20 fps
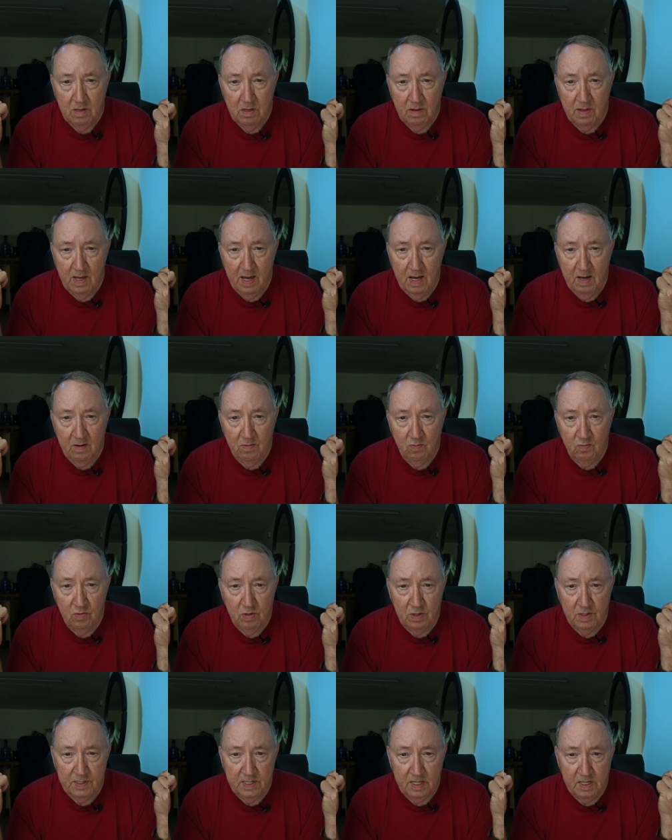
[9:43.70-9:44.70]
That
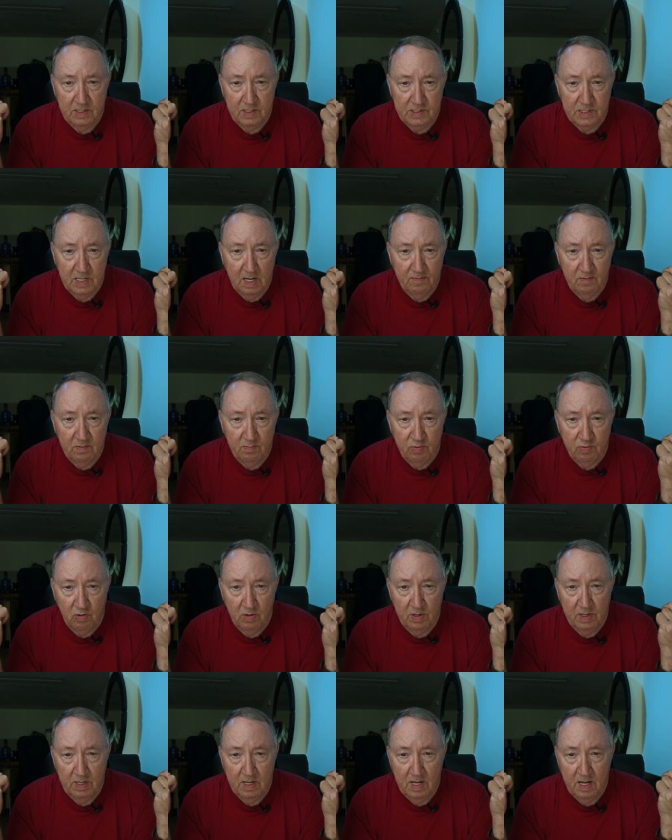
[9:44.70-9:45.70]
was a
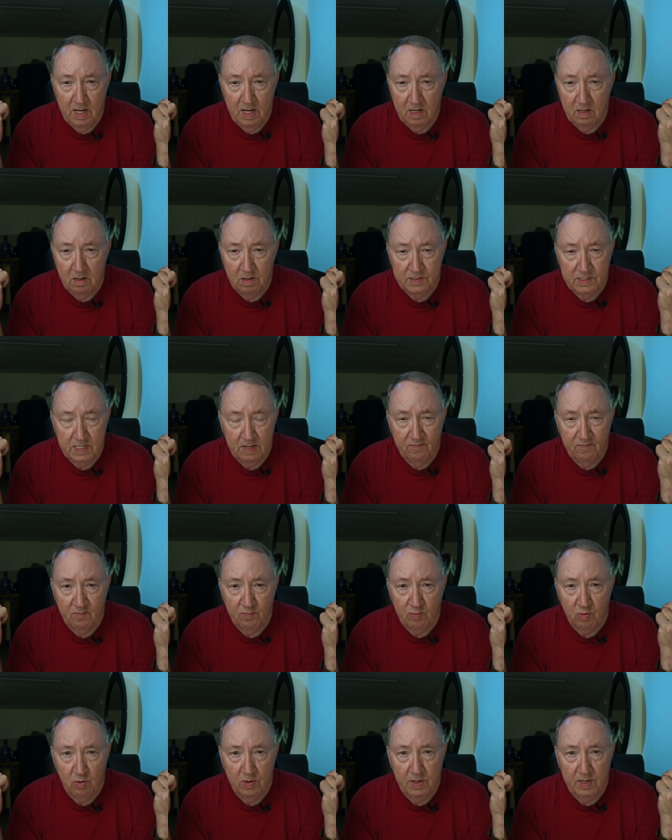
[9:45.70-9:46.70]
7.8 or
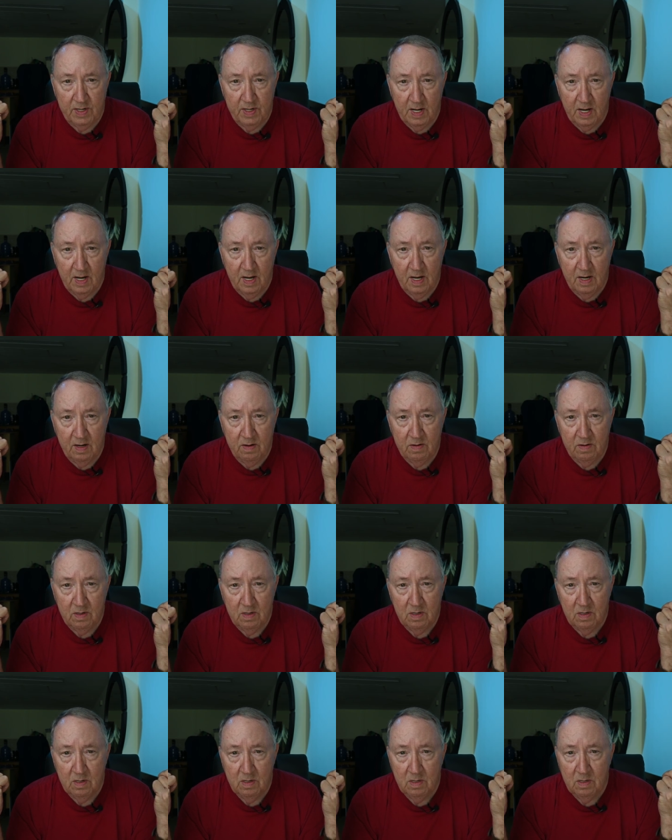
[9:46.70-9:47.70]
7.9,
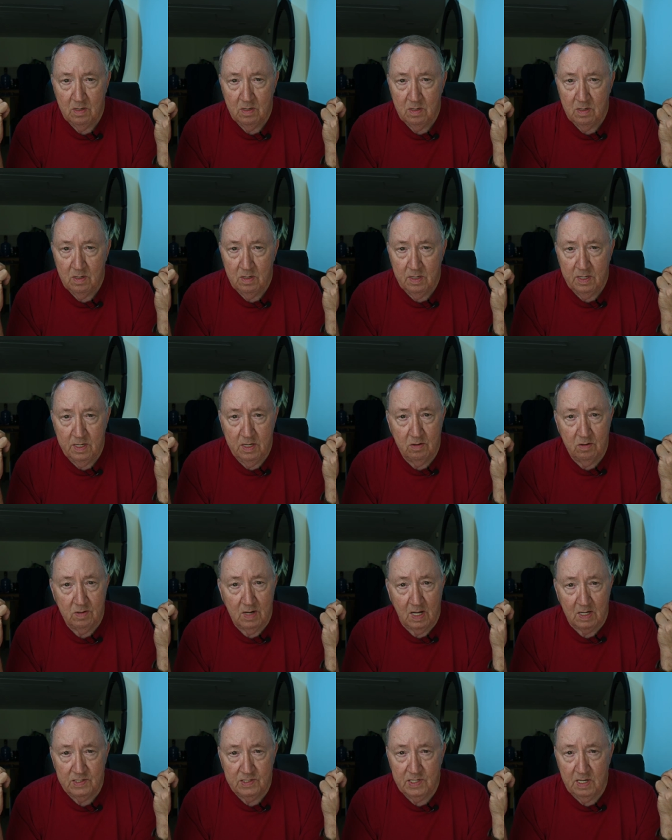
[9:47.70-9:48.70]
killed
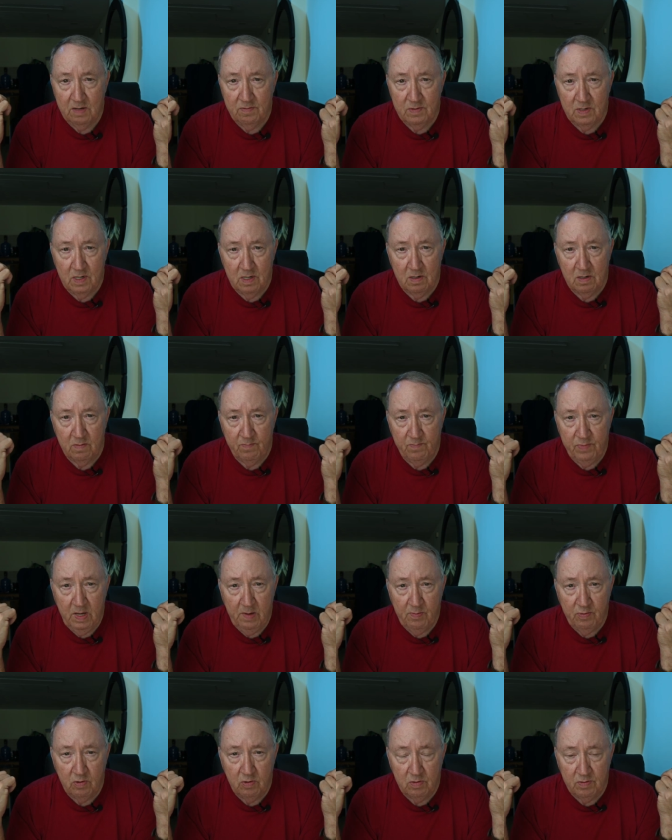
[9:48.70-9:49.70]
like 700
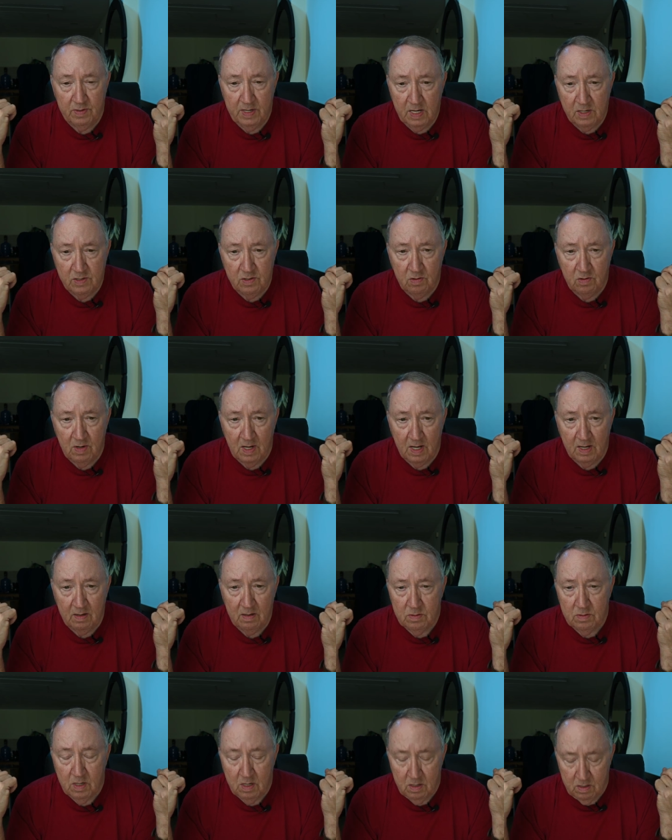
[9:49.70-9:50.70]
people and injured like,
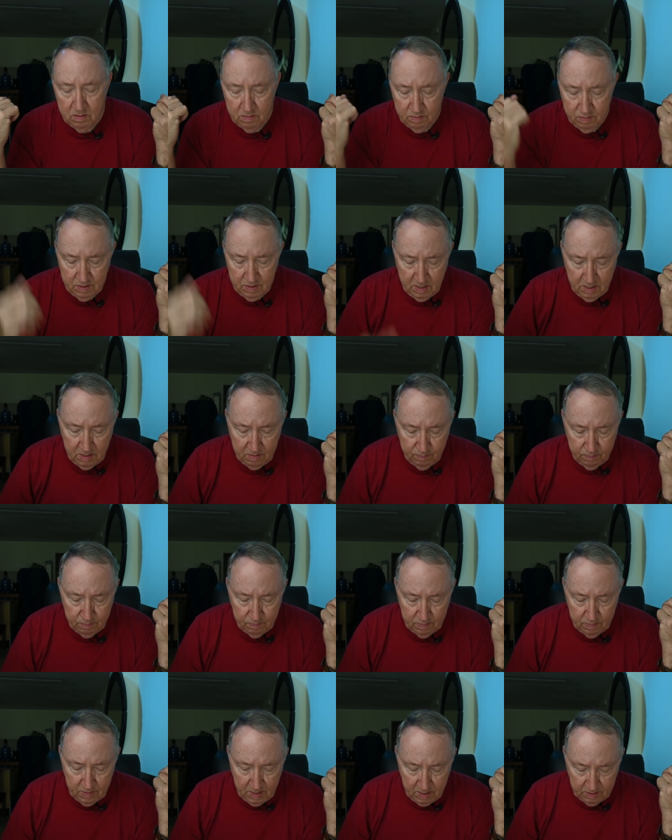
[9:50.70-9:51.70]
uh, uh,
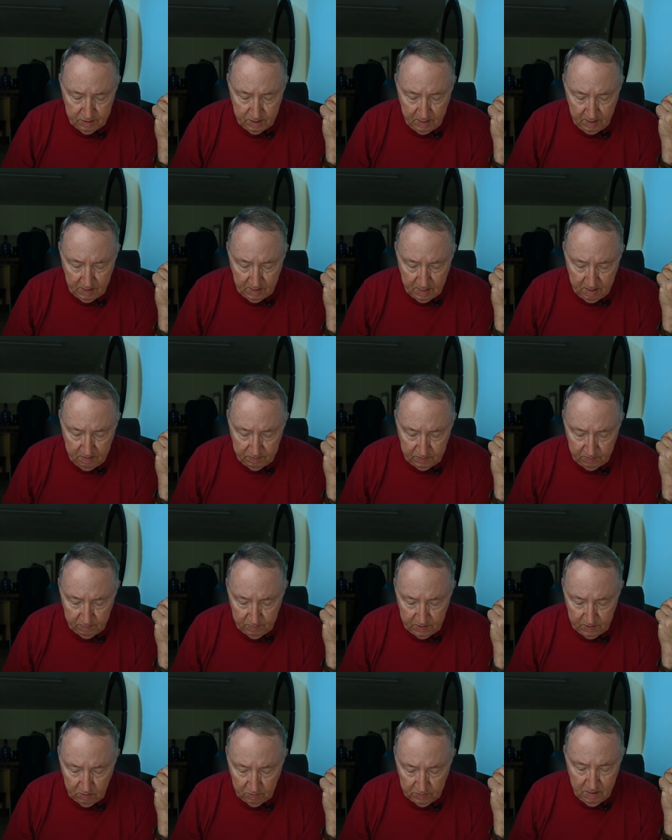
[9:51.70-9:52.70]
I think I have
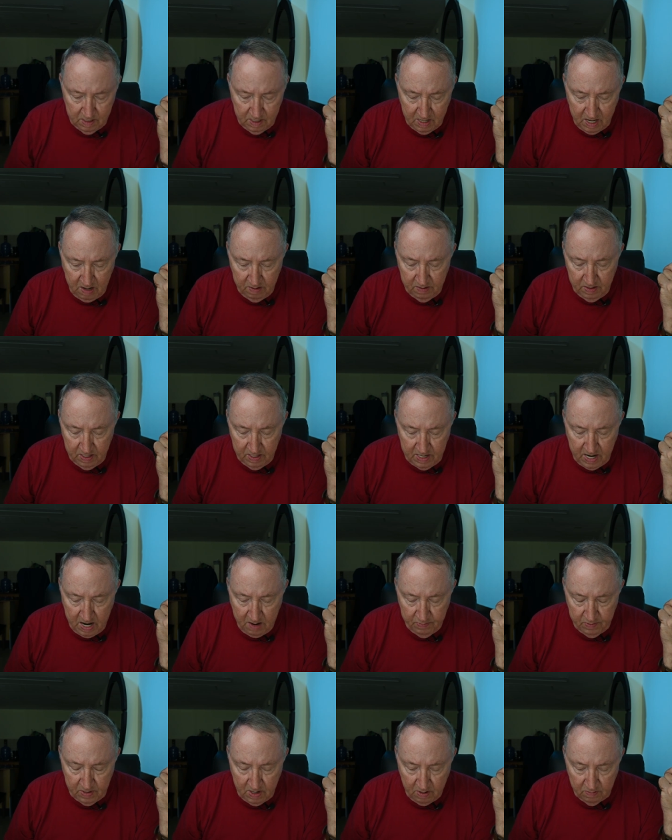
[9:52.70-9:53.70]
some notes. It
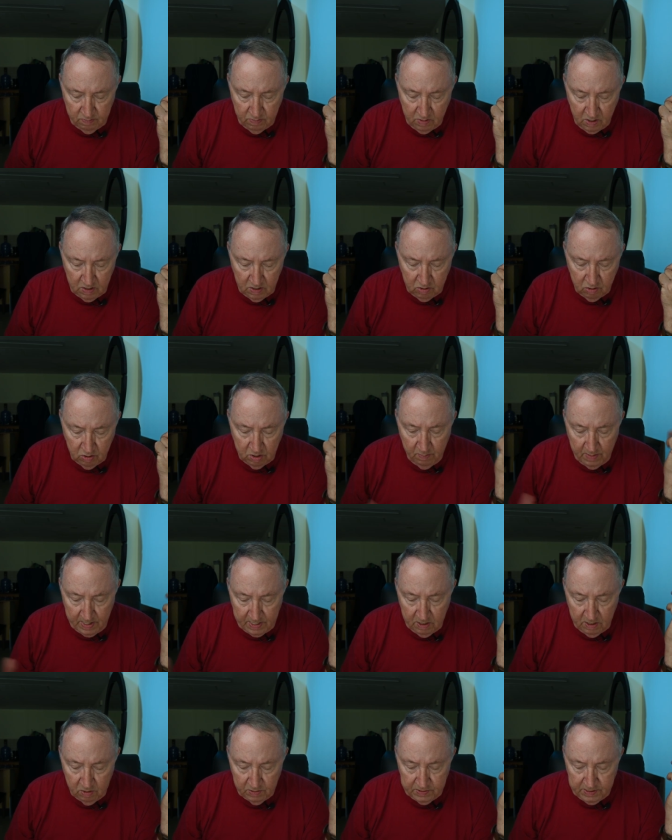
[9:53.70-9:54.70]
happened, uh, according to my
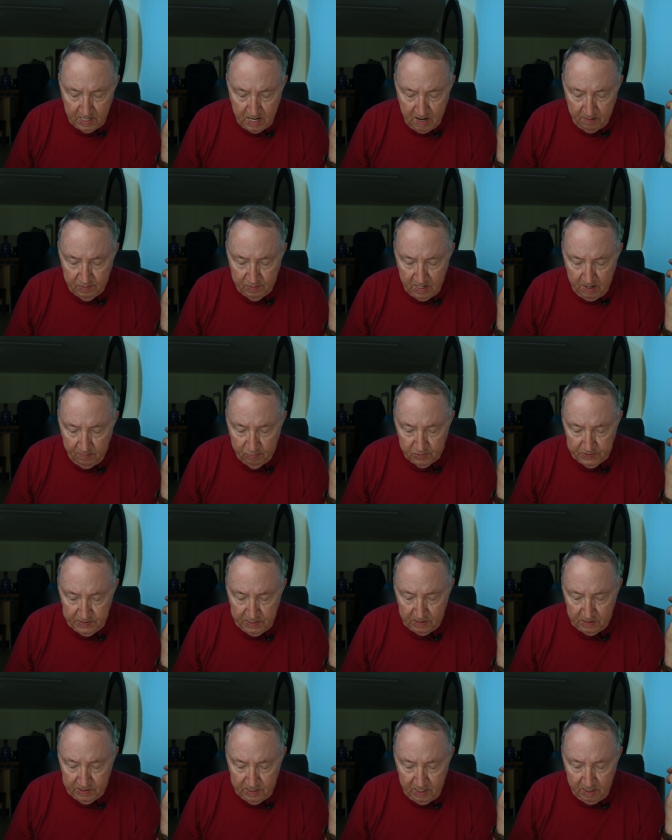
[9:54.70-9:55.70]
notes, it happened April
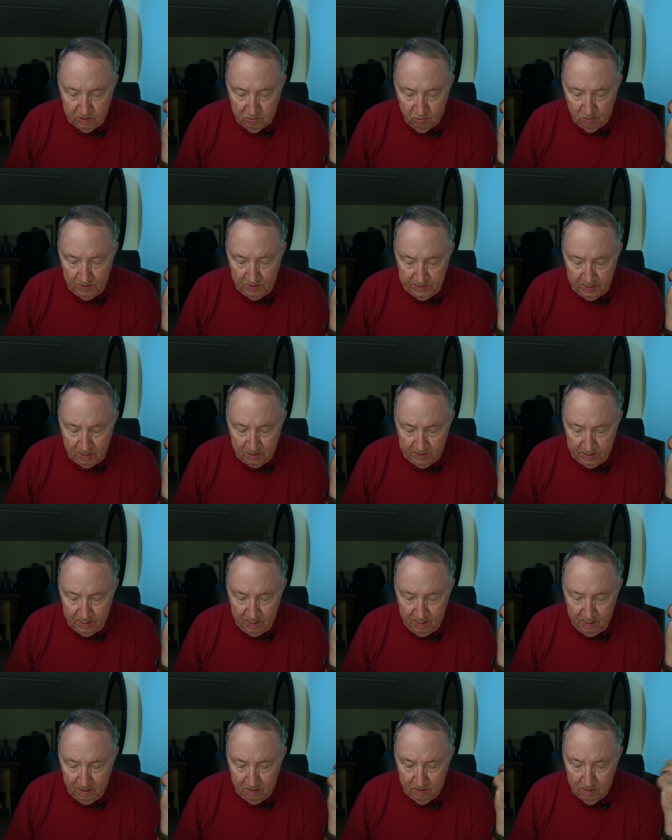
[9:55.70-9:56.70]
16,
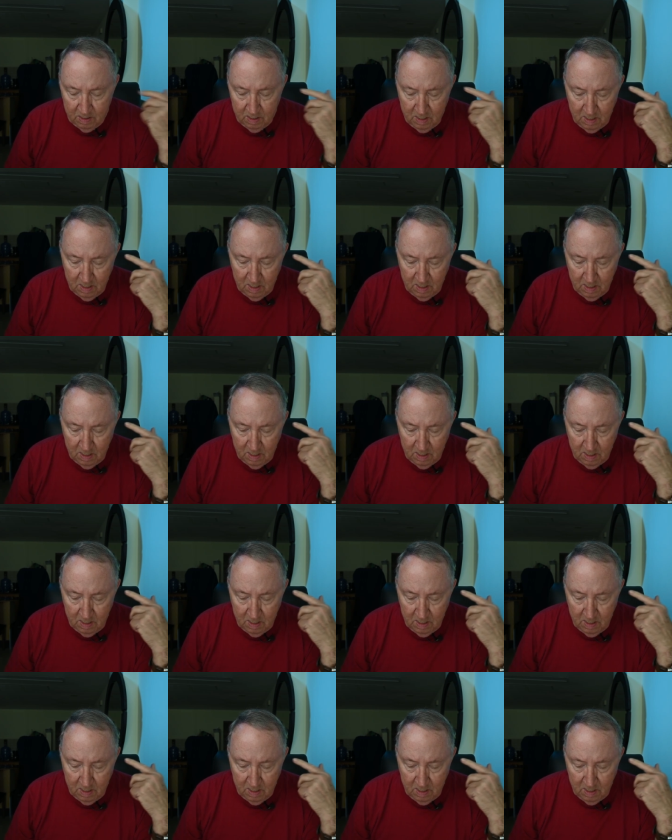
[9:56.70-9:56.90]
2016.